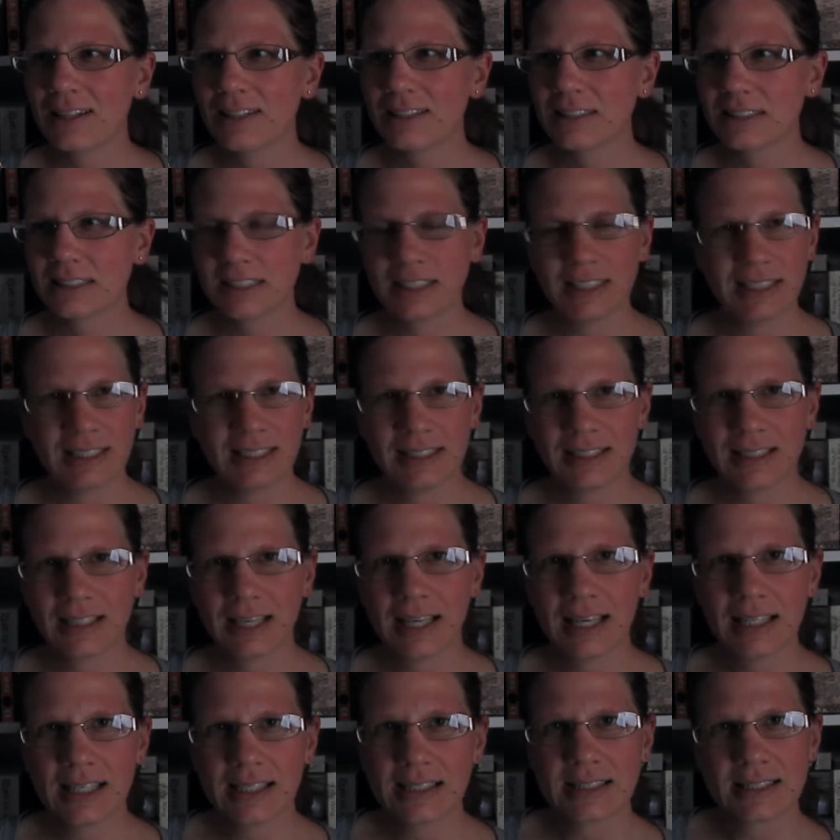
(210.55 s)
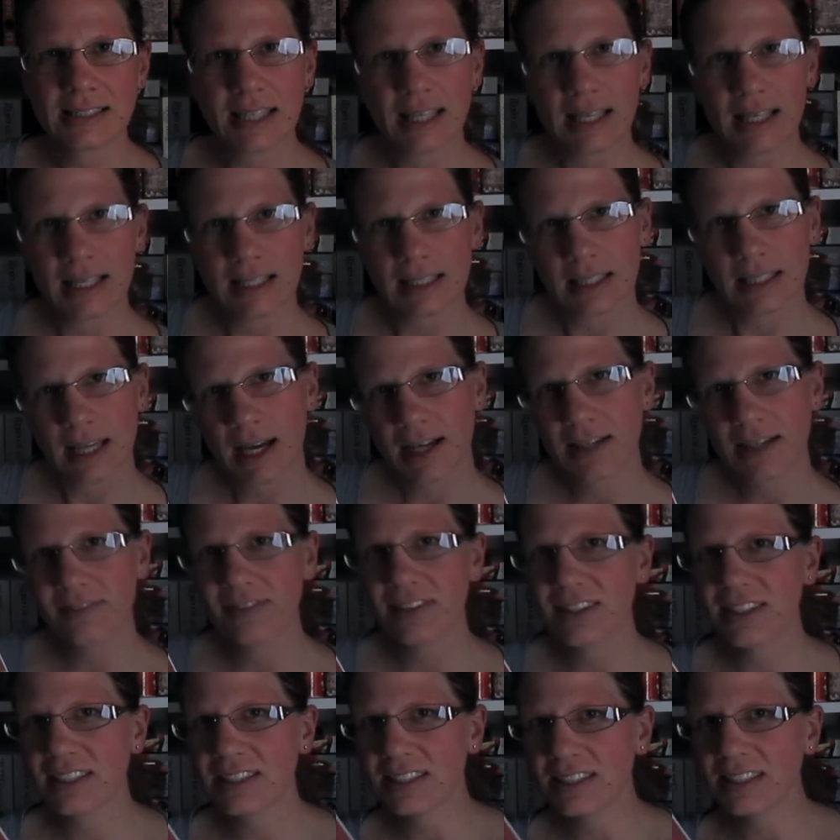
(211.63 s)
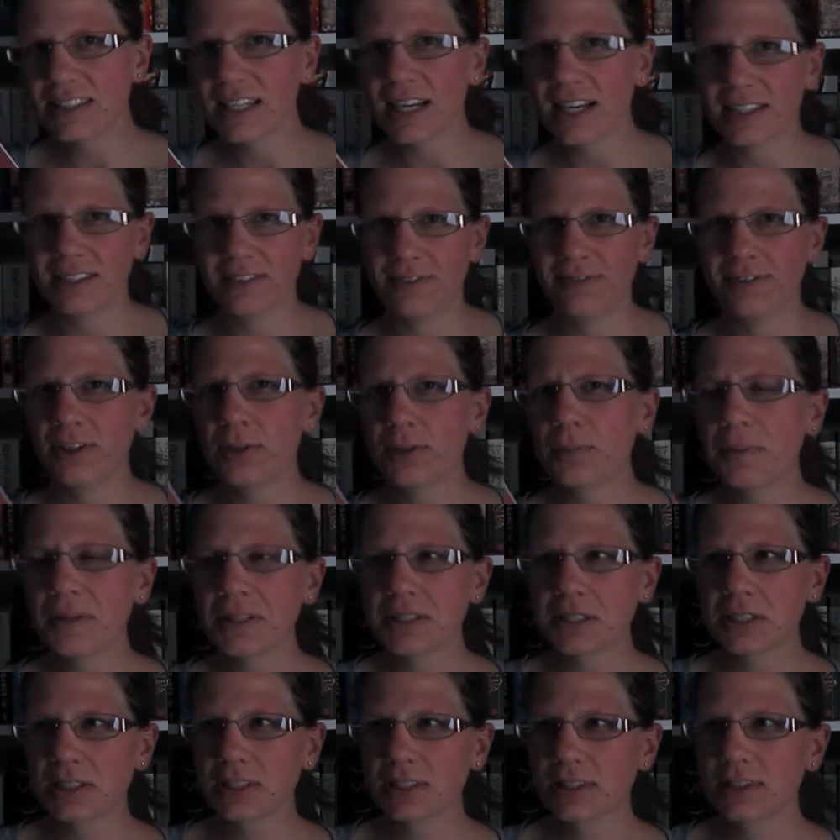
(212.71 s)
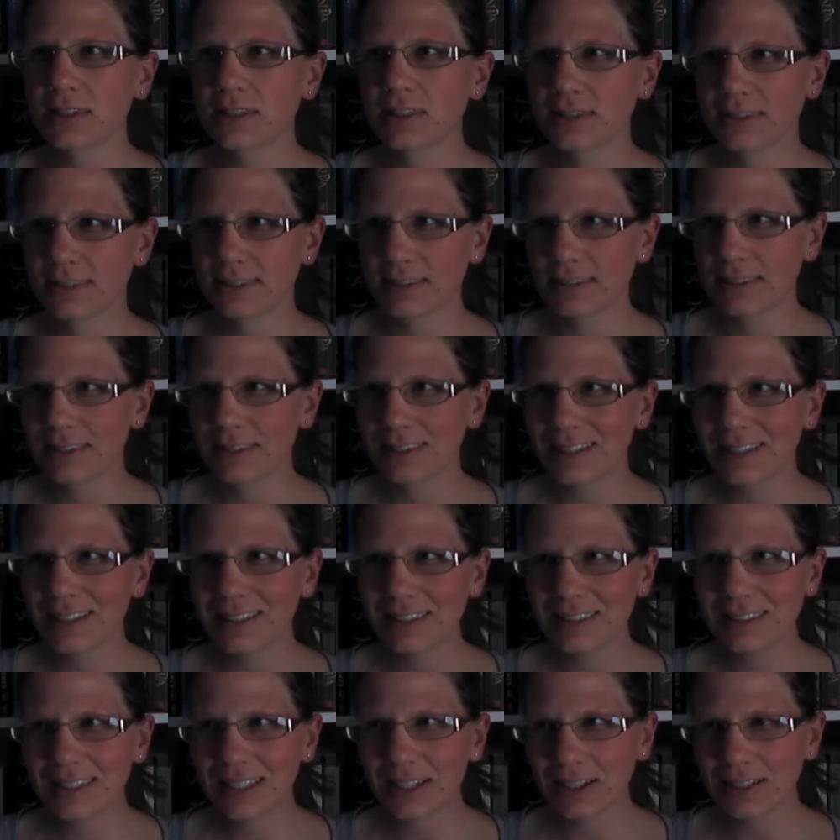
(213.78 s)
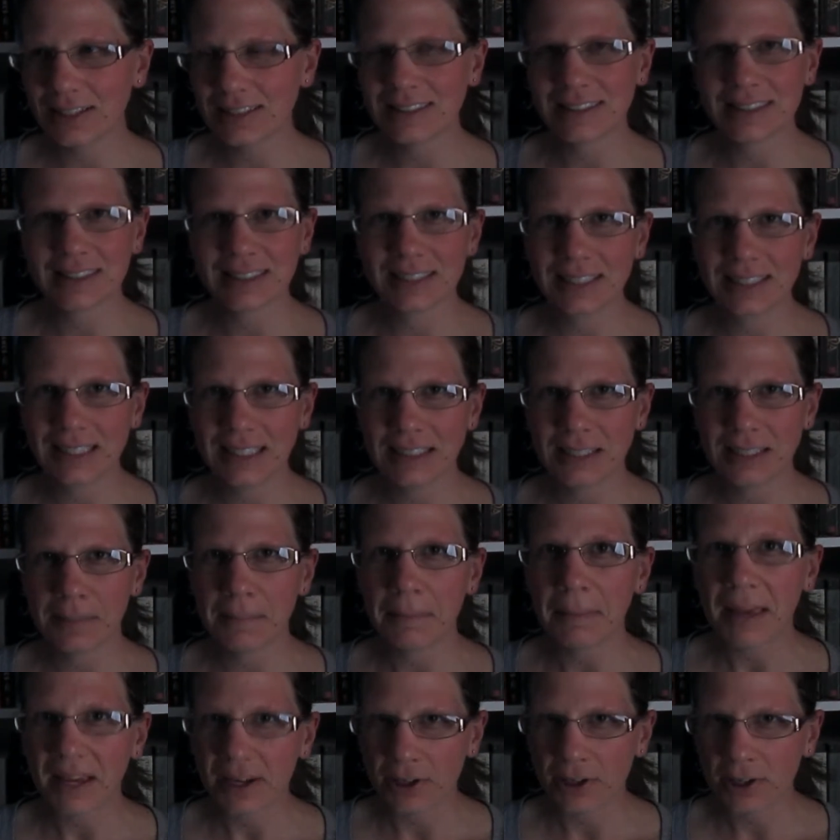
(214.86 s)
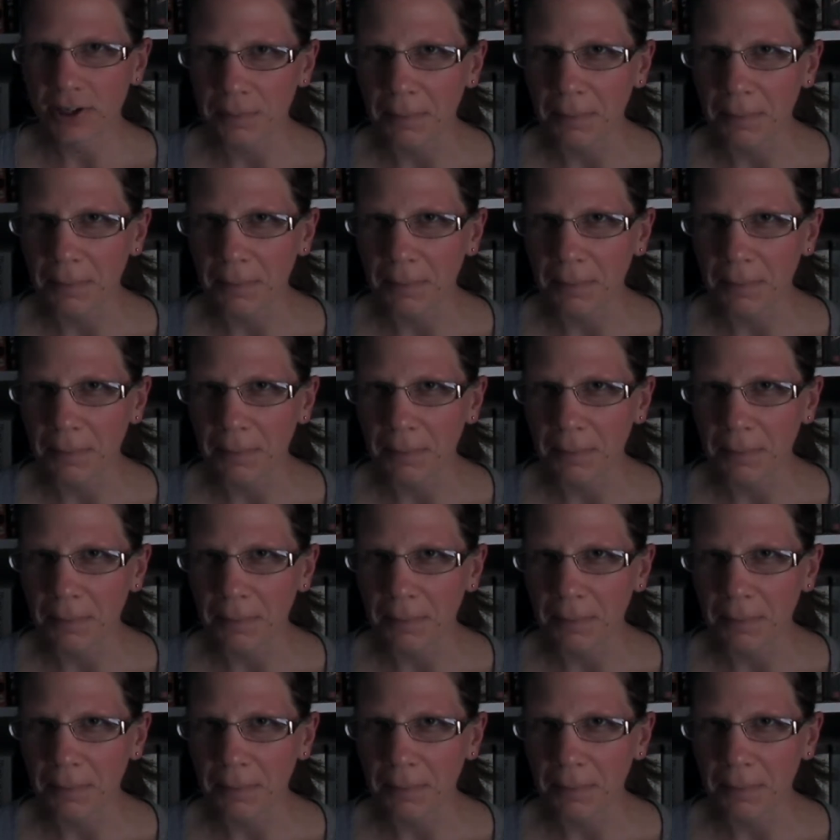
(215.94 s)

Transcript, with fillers: she is kind of in the detective field, but there isn't the need to make her